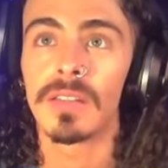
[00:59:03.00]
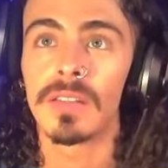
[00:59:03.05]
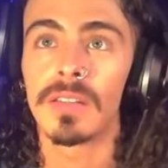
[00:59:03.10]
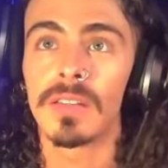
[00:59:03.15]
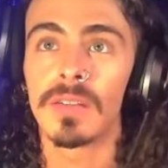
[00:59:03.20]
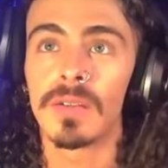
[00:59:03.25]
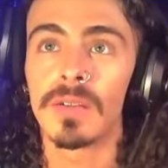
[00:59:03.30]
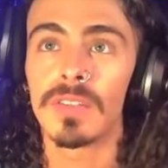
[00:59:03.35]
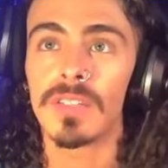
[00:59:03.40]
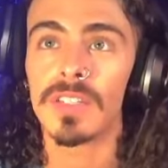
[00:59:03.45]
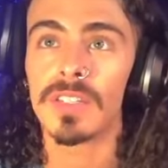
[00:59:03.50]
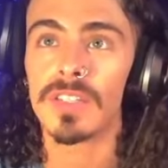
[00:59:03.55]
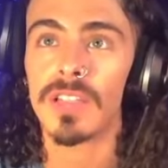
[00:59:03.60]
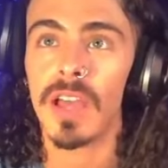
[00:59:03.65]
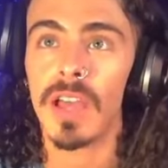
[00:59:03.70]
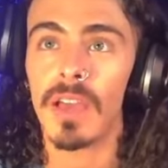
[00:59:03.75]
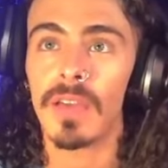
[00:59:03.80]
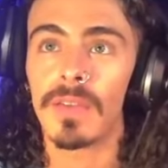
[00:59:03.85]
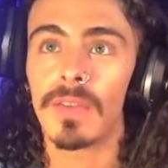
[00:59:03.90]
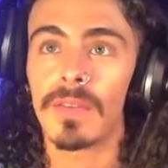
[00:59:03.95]
Who's this
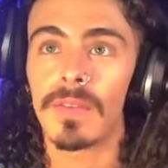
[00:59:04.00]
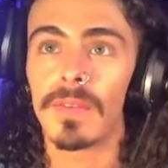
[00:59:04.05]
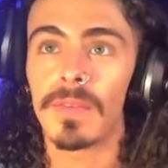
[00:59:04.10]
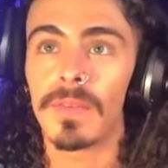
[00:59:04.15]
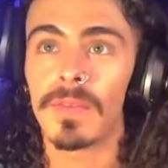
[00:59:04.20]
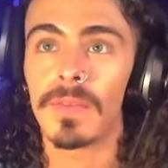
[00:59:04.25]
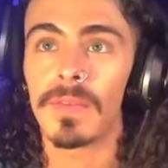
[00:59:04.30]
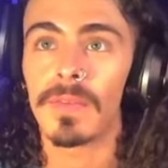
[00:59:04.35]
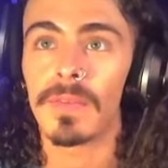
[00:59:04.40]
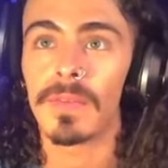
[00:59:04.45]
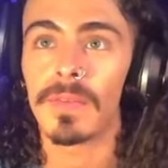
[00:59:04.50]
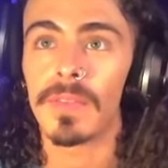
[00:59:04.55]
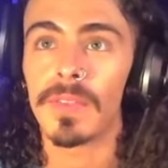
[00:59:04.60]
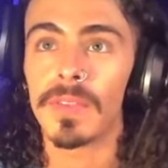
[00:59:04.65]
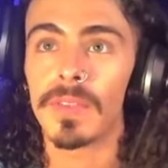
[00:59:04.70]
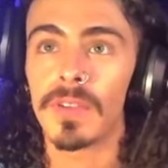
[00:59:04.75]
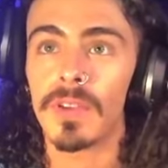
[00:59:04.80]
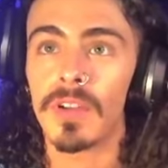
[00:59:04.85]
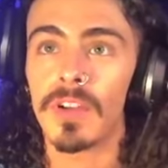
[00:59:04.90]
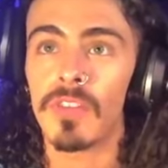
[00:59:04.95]
guy?
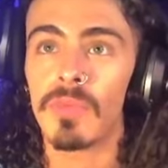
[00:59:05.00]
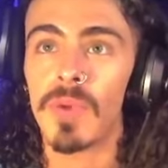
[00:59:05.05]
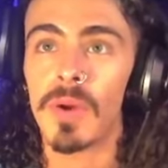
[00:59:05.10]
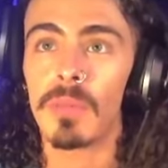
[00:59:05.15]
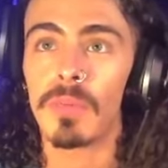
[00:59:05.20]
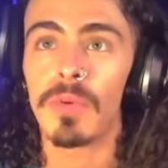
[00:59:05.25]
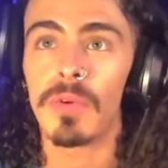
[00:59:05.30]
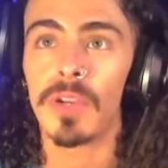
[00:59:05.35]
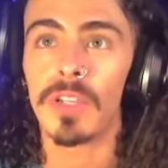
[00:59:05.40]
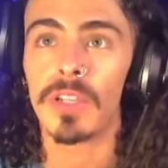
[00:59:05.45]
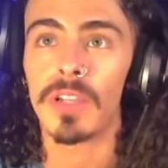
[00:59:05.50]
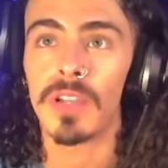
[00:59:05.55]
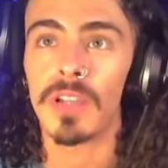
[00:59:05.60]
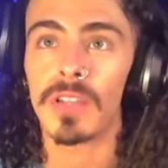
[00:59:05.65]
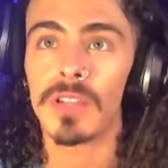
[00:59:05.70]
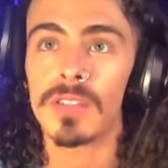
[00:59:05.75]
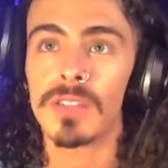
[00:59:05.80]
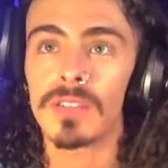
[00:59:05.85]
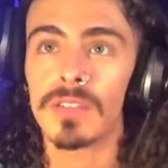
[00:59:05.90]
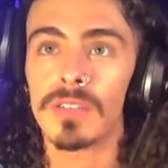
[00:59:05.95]
Get off my boy,
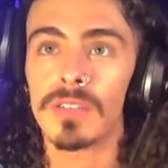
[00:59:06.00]
cuz.